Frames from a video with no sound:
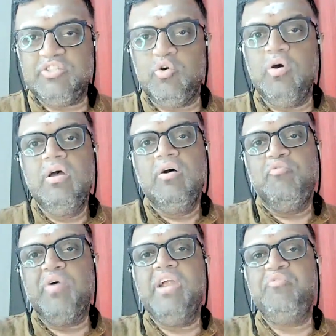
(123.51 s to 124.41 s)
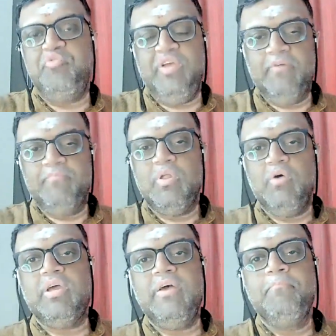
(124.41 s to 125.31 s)
So forget phi.
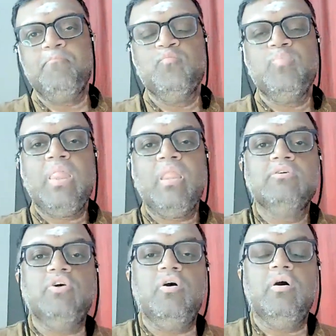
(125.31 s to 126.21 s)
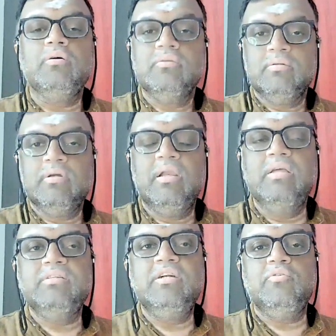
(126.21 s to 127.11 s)
Okay, so
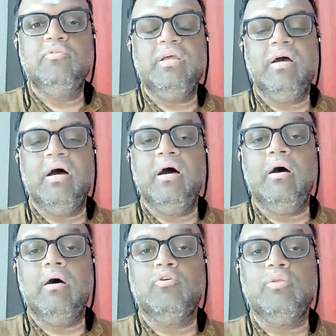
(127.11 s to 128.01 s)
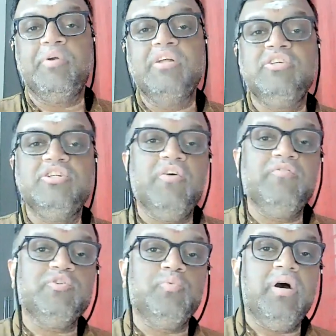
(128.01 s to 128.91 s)
listen to the pronunciation
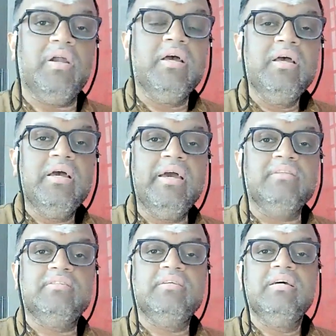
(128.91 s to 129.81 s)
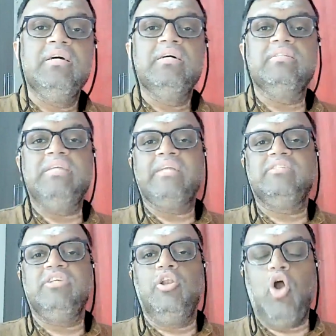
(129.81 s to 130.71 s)
of this word. It's
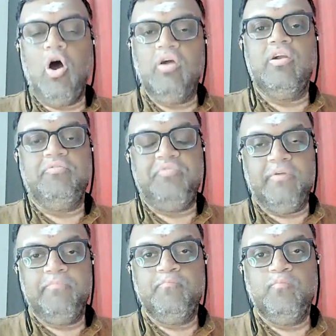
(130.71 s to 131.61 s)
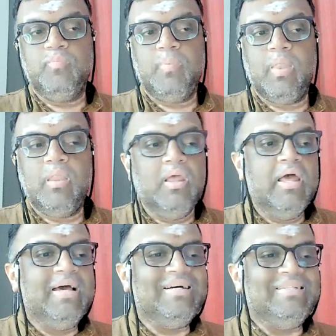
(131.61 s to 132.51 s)
dactylography.
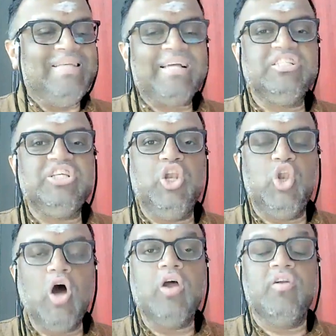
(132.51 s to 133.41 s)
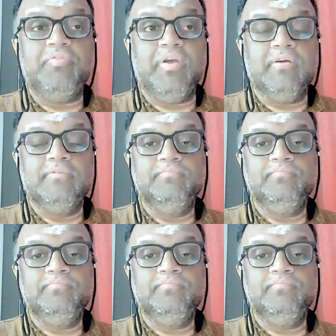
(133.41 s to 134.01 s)
Dactylography.